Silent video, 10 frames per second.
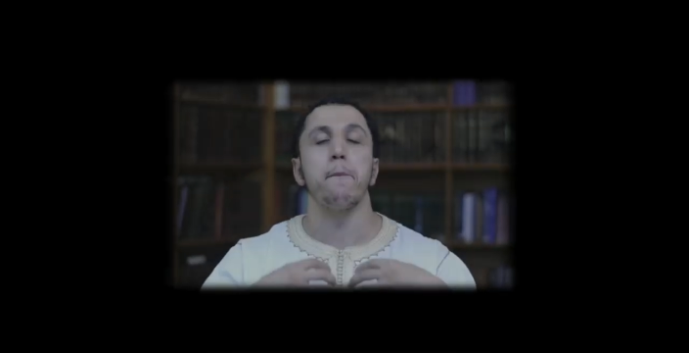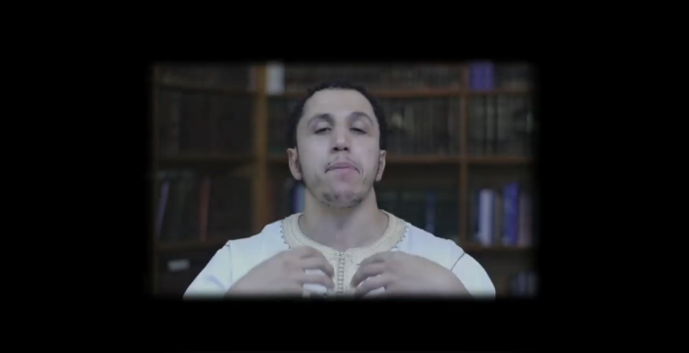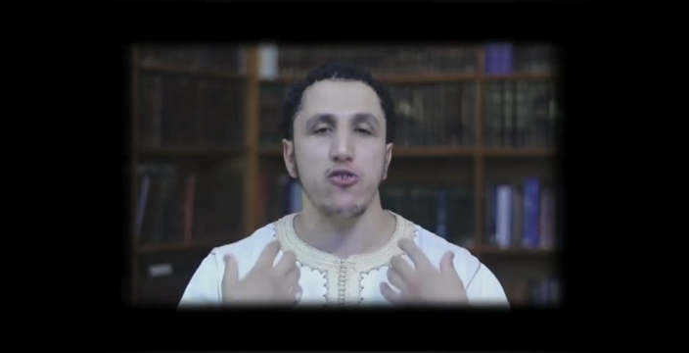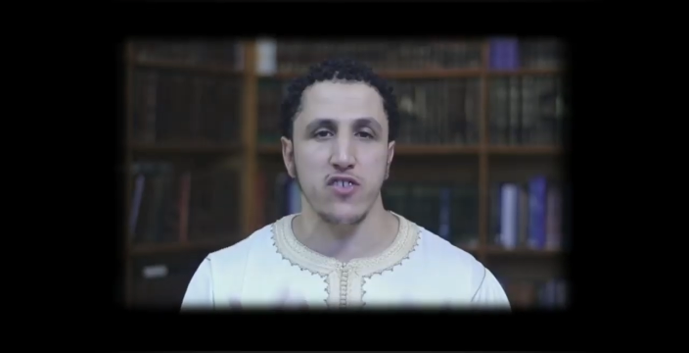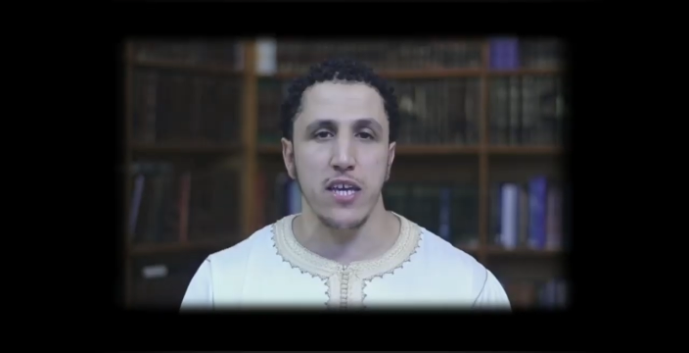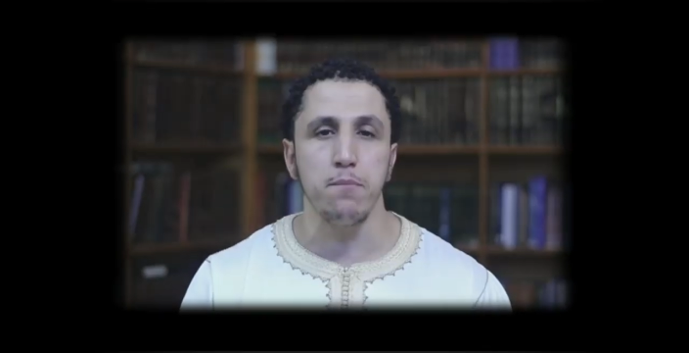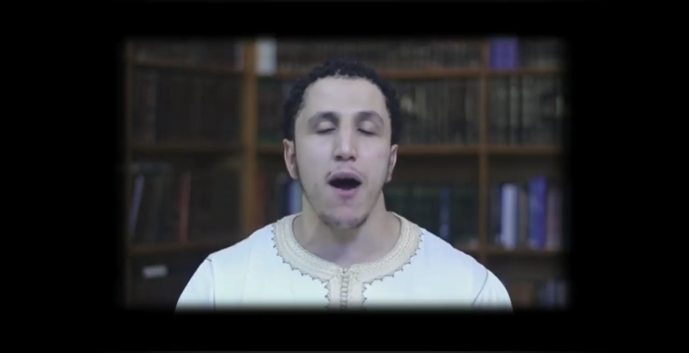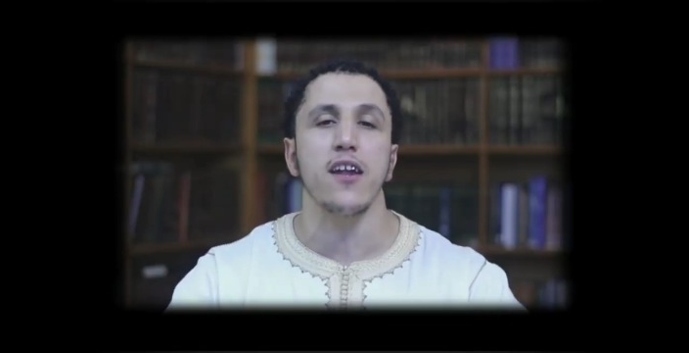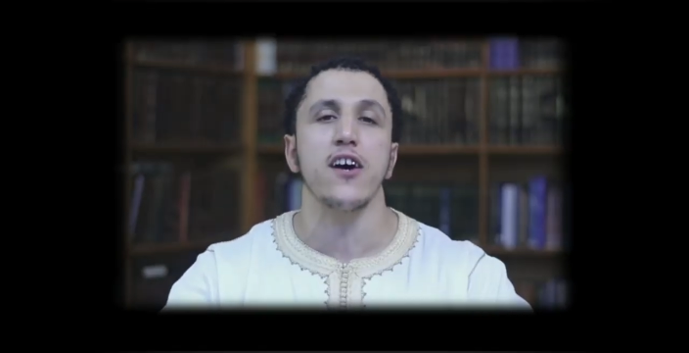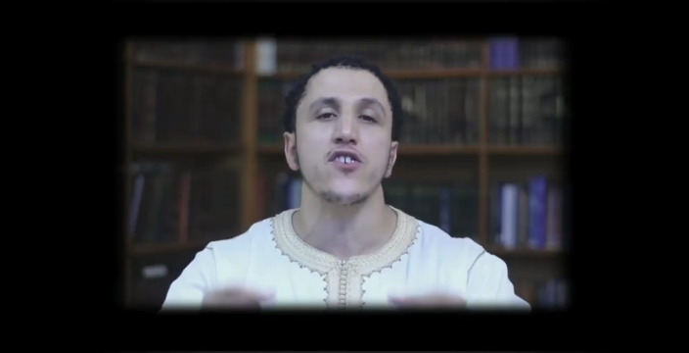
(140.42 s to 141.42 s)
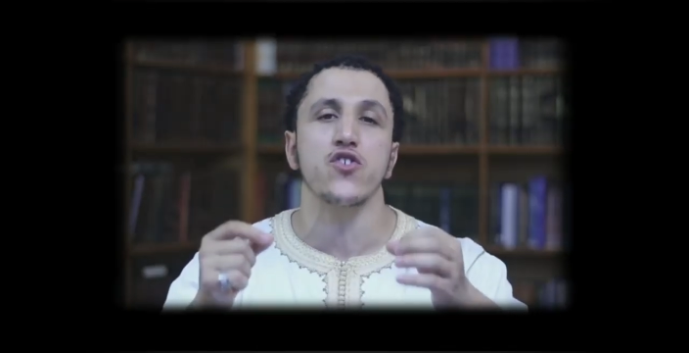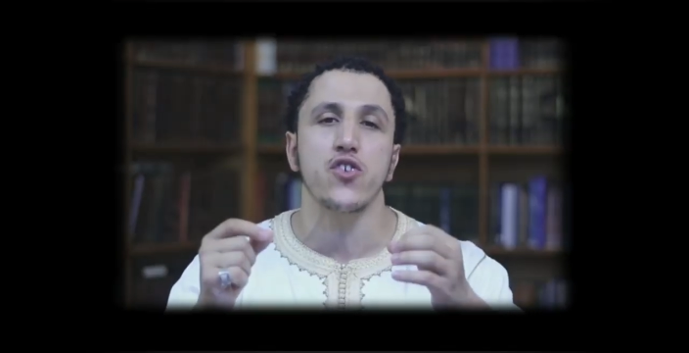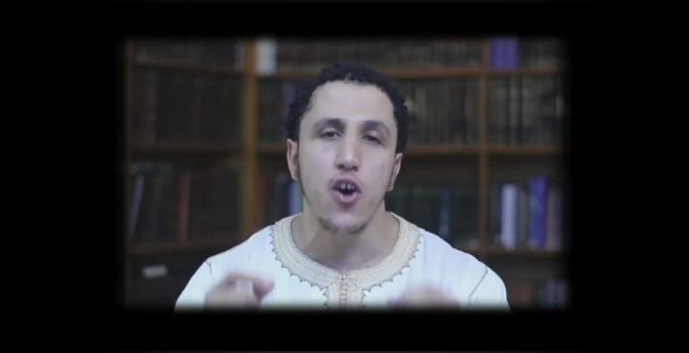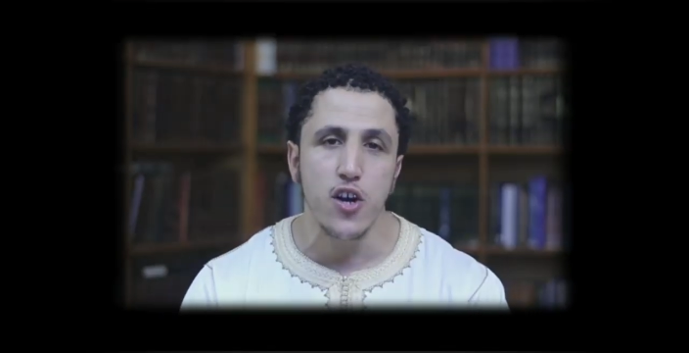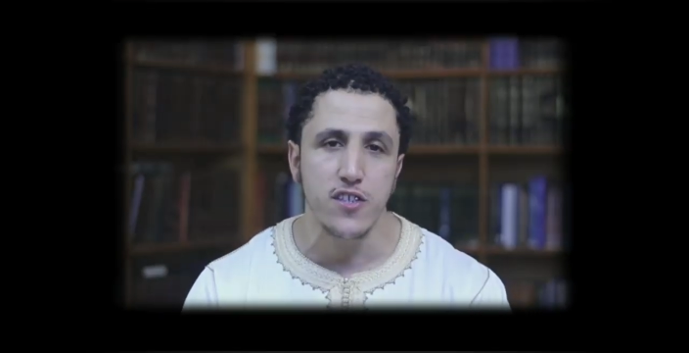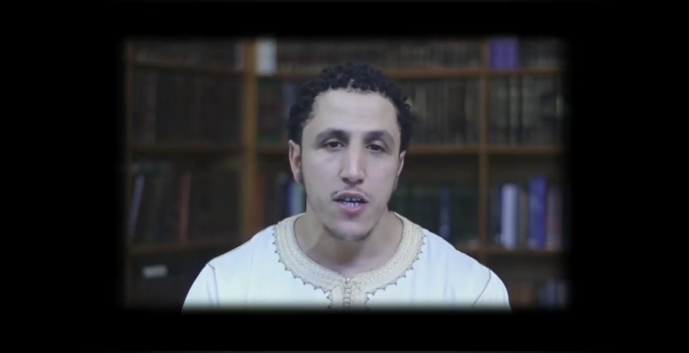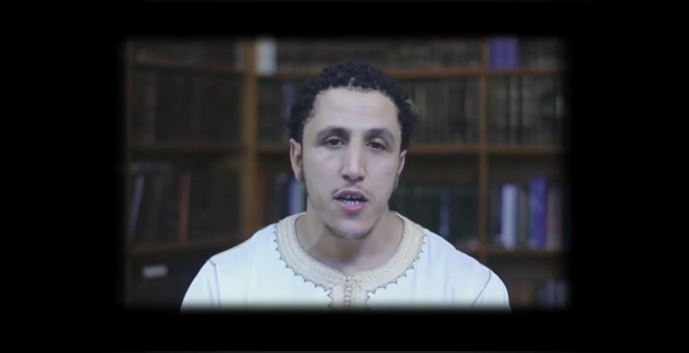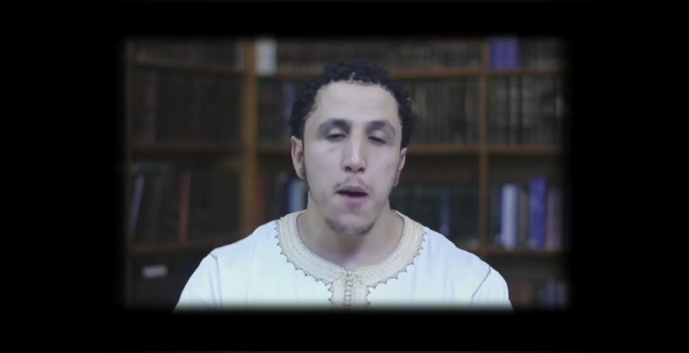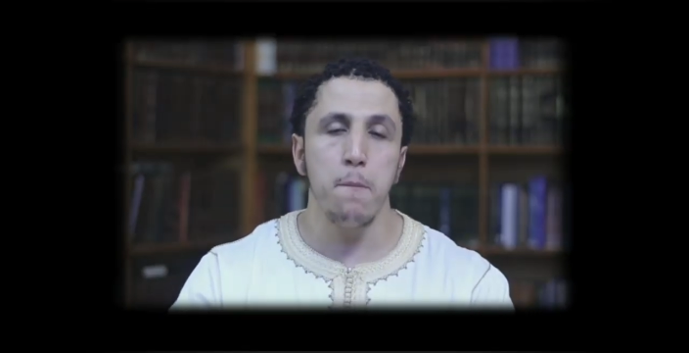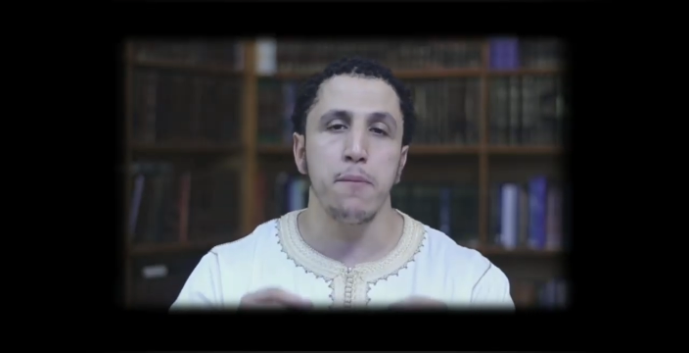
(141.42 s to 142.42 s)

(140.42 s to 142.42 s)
I'm proud to say, my last curse